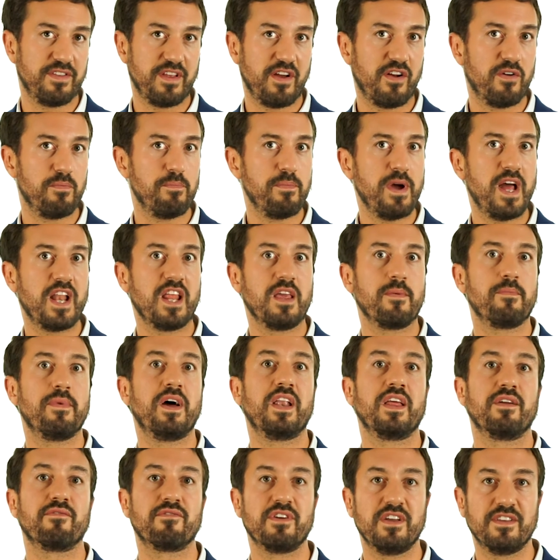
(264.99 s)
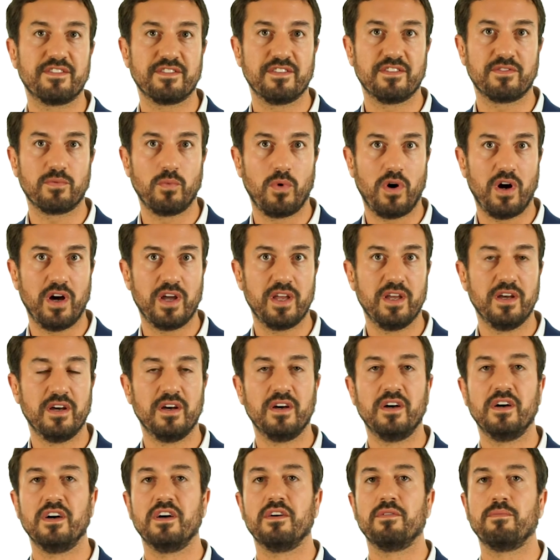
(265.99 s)
There are many reasons why
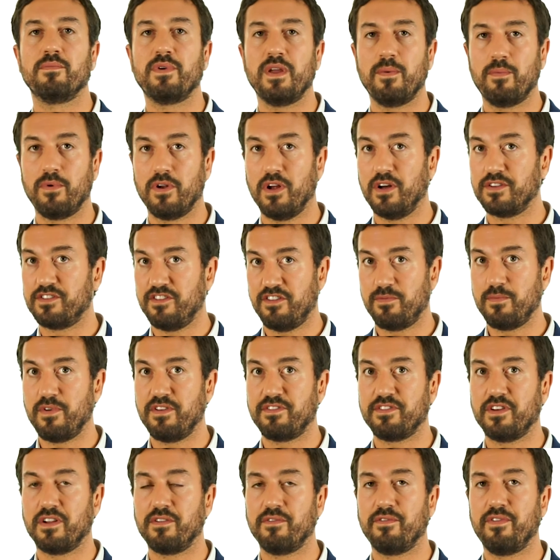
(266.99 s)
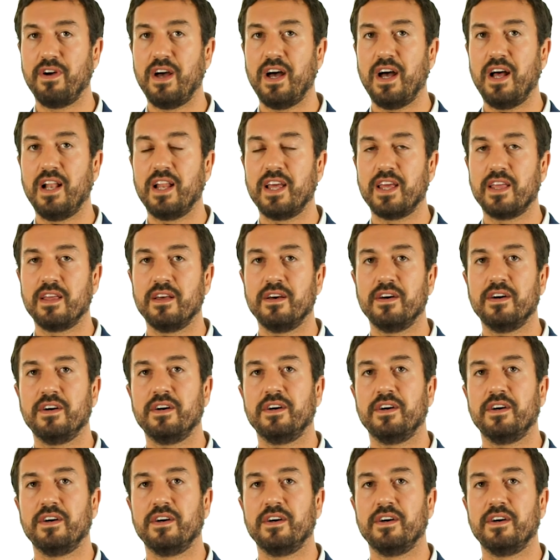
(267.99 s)
people are dismissed unfairly.